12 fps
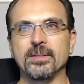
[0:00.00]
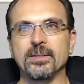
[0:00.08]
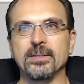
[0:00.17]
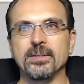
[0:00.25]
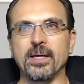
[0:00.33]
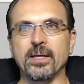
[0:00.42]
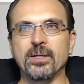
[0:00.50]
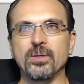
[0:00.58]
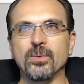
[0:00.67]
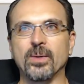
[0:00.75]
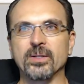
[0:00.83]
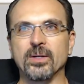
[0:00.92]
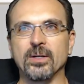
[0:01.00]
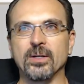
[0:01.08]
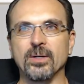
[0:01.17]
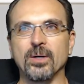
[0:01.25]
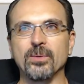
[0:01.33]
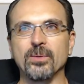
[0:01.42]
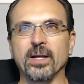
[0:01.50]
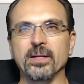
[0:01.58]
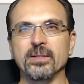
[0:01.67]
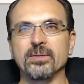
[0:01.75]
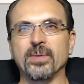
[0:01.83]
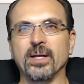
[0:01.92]
Thank you, one and all. Oh, we
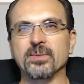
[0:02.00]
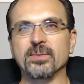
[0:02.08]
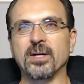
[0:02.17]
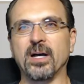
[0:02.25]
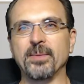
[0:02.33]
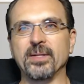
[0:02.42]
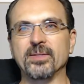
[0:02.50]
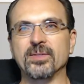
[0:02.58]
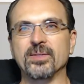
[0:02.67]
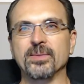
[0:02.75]
got some comments.